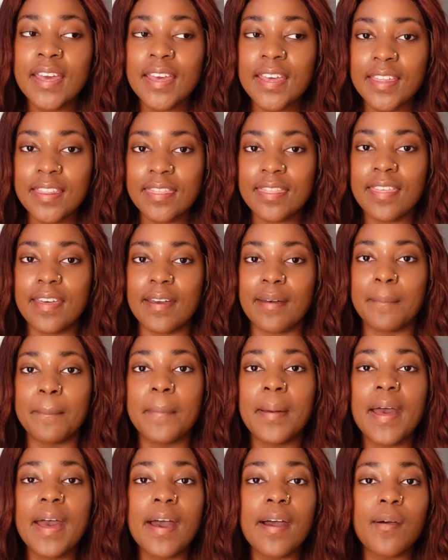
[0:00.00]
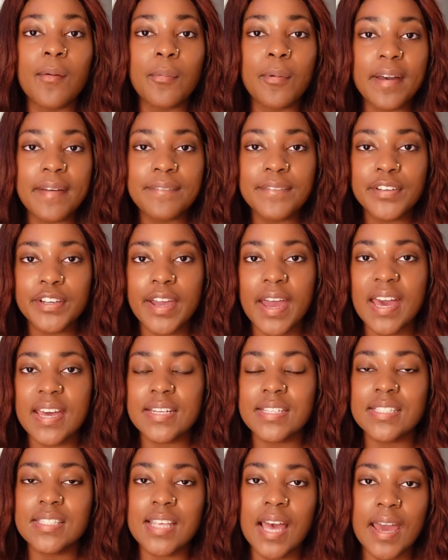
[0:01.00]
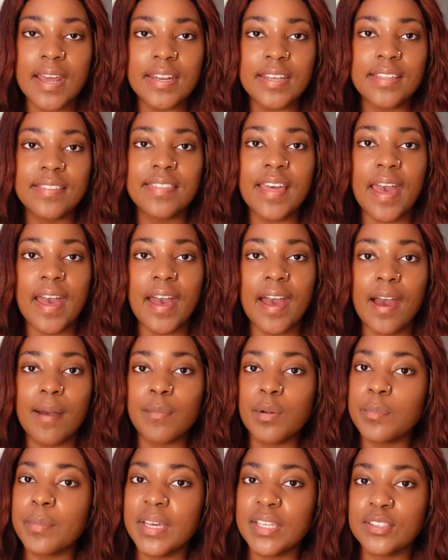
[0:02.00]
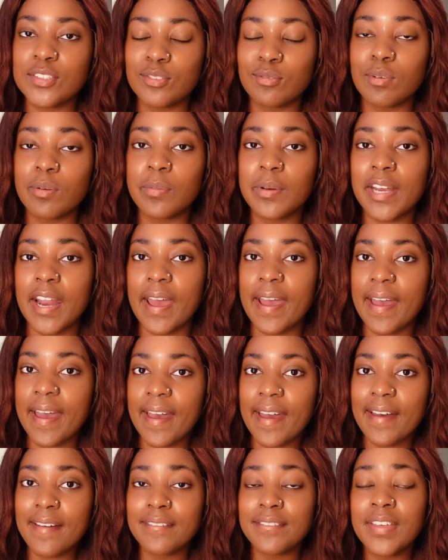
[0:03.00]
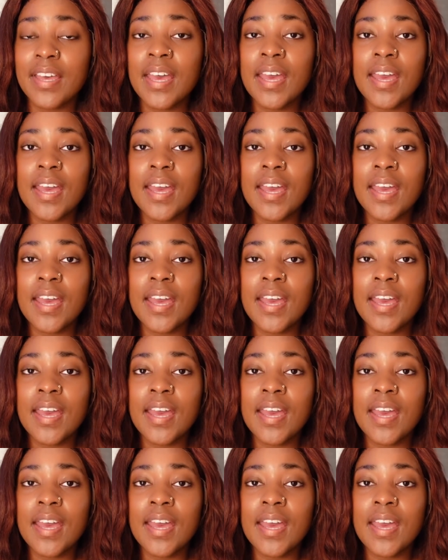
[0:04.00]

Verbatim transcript: in them however i decided that i'm gonna make do with what i have